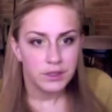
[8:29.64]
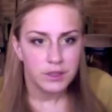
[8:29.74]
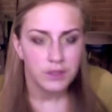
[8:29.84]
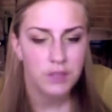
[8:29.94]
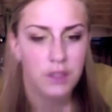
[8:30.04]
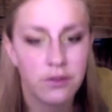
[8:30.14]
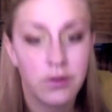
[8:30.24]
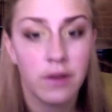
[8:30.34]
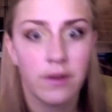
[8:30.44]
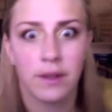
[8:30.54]
So for
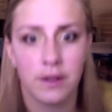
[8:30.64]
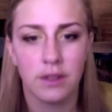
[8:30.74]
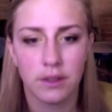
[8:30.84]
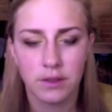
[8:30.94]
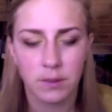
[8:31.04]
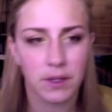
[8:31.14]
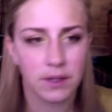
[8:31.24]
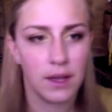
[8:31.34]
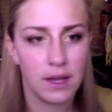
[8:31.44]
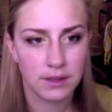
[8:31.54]
you other girls who wear
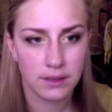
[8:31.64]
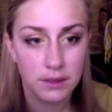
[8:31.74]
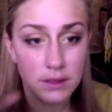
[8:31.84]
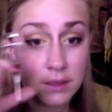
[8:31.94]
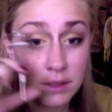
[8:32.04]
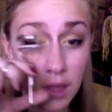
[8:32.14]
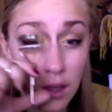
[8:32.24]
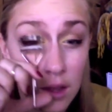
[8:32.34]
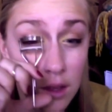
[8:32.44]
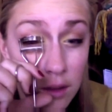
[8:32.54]
glasses,
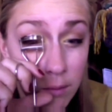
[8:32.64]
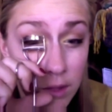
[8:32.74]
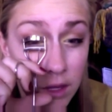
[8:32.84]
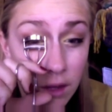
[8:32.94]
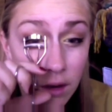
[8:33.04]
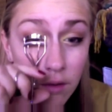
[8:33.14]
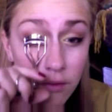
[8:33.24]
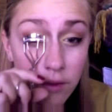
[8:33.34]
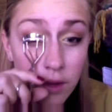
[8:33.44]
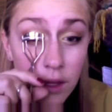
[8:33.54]

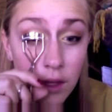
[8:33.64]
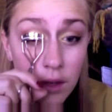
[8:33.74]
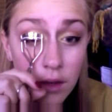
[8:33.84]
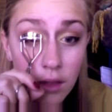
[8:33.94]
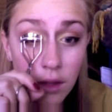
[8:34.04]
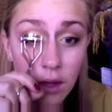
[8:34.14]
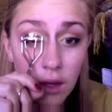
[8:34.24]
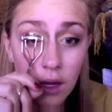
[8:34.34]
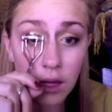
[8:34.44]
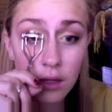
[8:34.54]
cannot forget the
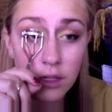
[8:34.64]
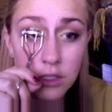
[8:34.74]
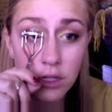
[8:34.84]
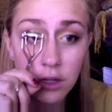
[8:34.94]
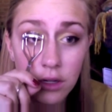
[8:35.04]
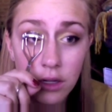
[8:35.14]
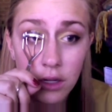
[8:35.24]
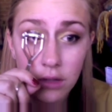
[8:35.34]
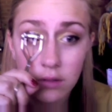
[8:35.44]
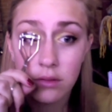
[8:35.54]
eyelash
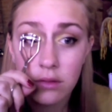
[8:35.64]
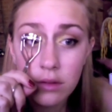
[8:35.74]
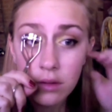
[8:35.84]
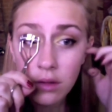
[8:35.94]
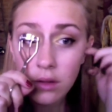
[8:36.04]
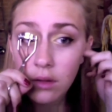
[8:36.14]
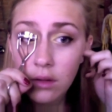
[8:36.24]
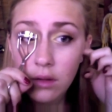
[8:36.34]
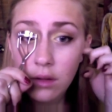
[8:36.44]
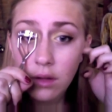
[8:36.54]
curler.
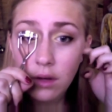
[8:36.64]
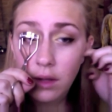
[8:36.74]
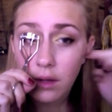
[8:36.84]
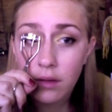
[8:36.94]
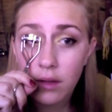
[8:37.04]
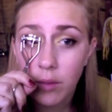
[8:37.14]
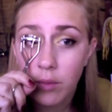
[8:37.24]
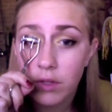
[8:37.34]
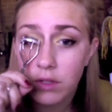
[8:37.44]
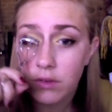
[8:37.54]
I like to clamp
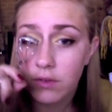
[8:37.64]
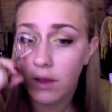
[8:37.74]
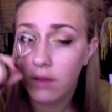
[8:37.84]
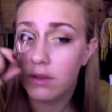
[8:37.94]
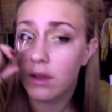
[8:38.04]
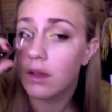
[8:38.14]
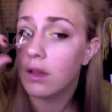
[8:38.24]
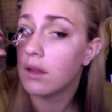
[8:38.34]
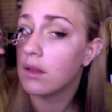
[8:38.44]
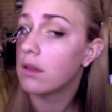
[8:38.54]
once for 5
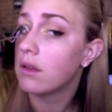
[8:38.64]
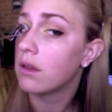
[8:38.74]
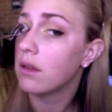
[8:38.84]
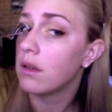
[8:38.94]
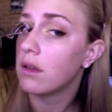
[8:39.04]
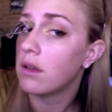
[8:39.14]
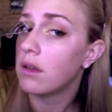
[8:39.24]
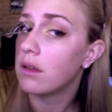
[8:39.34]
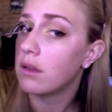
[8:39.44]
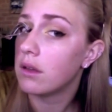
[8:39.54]
seconds.
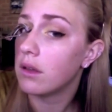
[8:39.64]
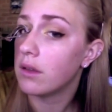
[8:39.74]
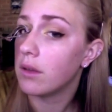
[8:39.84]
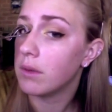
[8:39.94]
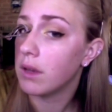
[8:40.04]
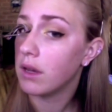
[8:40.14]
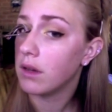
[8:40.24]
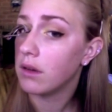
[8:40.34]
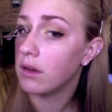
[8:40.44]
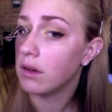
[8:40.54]
Tilt up to
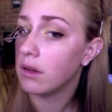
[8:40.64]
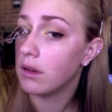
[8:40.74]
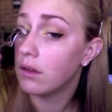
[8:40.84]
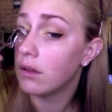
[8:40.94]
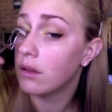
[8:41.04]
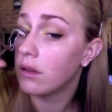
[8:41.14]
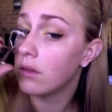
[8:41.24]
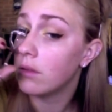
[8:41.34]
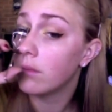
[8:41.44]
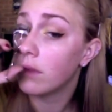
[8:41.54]
90 degrees.
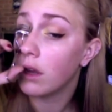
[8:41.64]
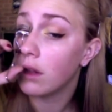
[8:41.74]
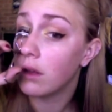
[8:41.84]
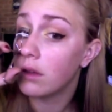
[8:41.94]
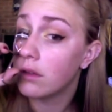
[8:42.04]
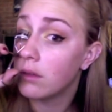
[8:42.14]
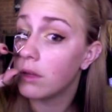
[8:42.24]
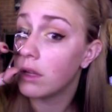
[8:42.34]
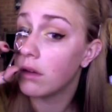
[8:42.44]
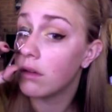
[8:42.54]
Oh, kind of lost them
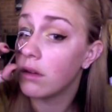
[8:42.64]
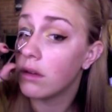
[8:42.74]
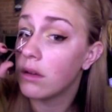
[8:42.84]
in that one.